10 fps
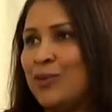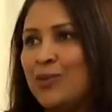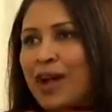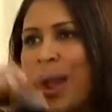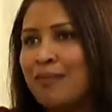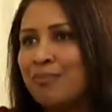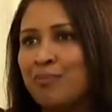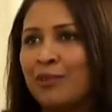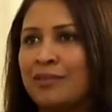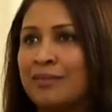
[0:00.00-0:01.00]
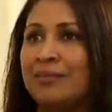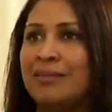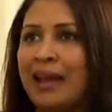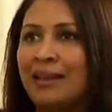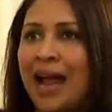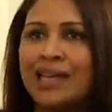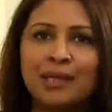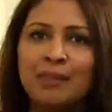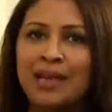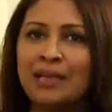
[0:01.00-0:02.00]
You can't put that
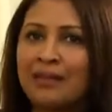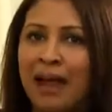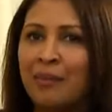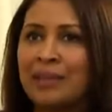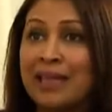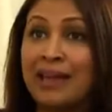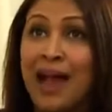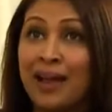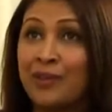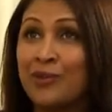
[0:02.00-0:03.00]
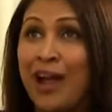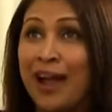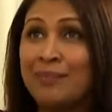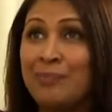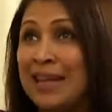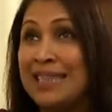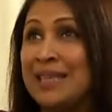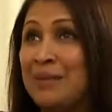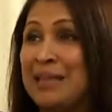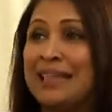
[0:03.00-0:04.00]
ultimate, you can't place
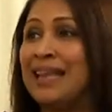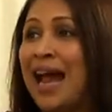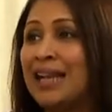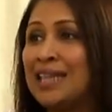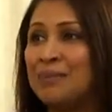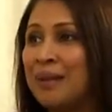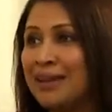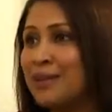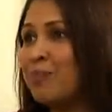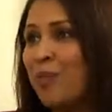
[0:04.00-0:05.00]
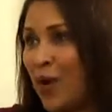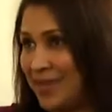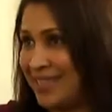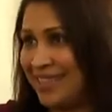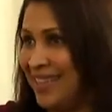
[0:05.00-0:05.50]
them in that ultimate box.